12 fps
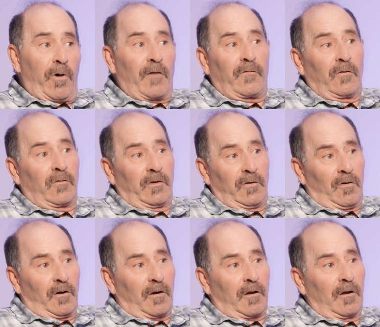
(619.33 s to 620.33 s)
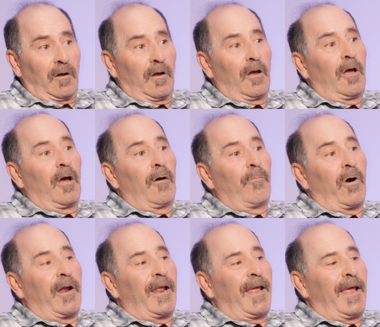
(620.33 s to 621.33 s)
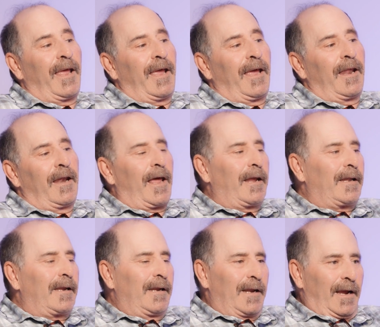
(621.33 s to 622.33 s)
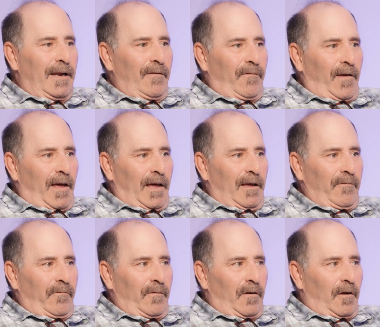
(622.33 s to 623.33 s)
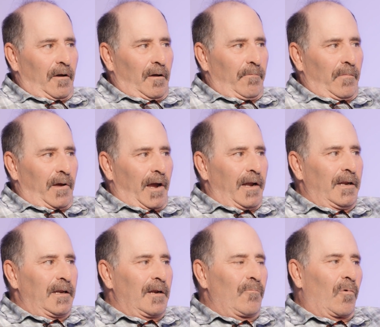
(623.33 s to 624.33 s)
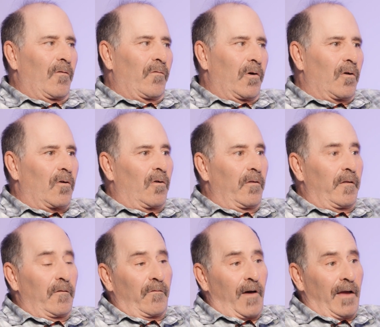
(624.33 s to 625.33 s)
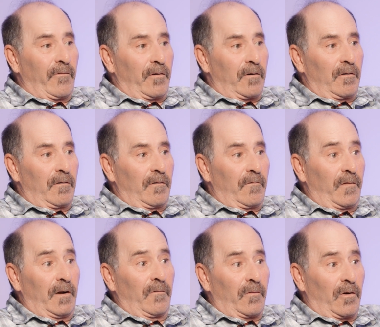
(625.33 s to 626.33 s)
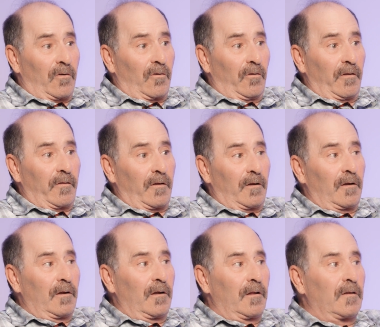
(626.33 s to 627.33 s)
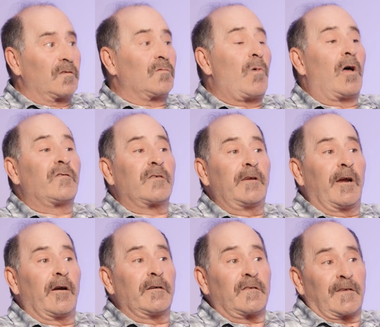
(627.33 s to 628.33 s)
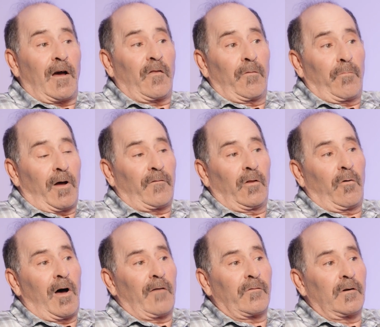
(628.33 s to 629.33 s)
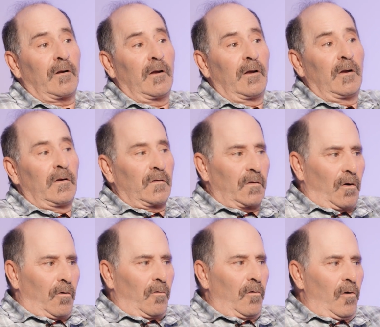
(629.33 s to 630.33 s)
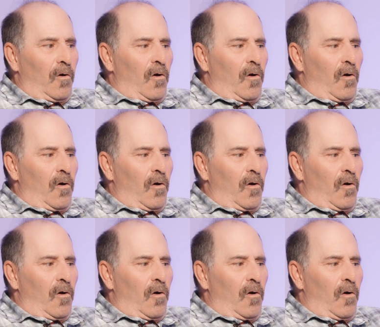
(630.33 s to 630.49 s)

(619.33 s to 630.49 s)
Buffalo, New York. But in 1995, I needed more vertical than the 500 feet of vertical that the small ski areas south of Buffalo offered. So